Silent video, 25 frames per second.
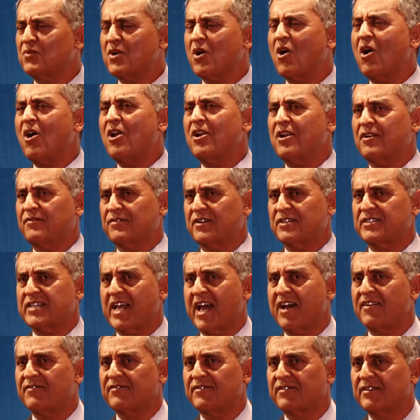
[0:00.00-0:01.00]
All of us
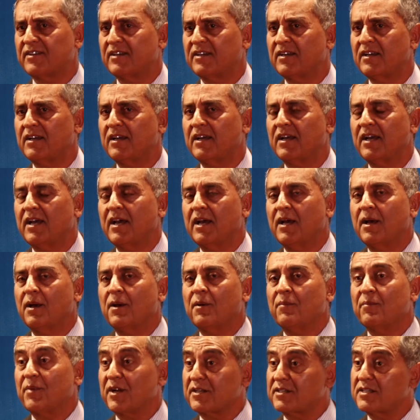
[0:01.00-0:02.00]
have.
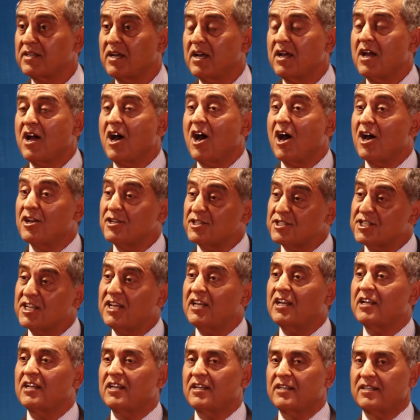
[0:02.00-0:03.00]
But
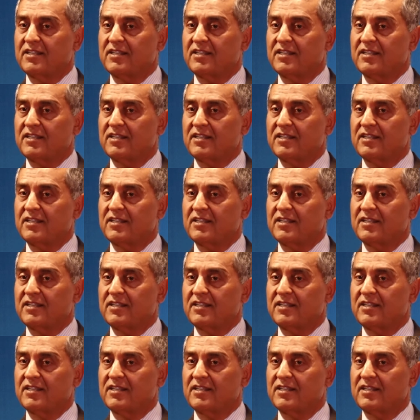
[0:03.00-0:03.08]
until